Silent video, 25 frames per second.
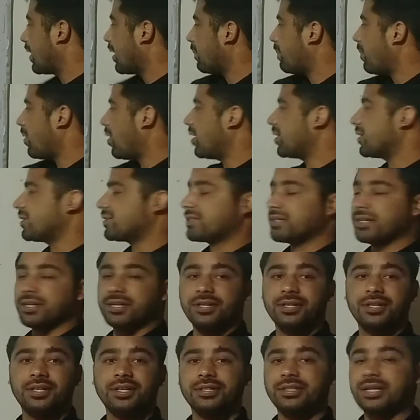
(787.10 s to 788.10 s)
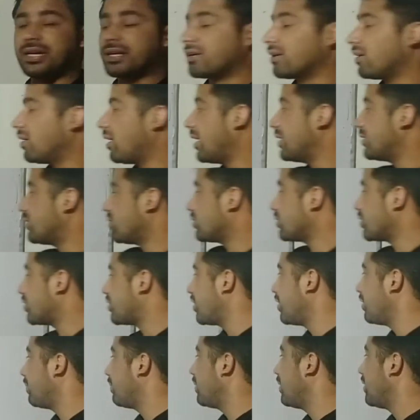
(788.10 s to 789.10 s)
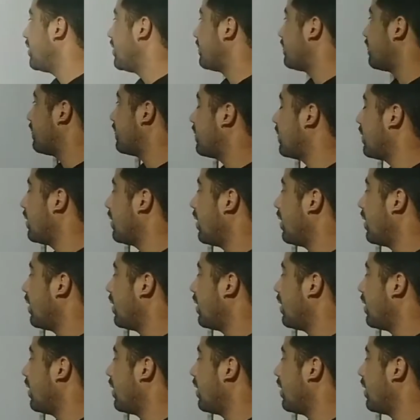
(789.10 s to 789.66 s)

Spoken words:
bigger part is indeed that lies on the table. The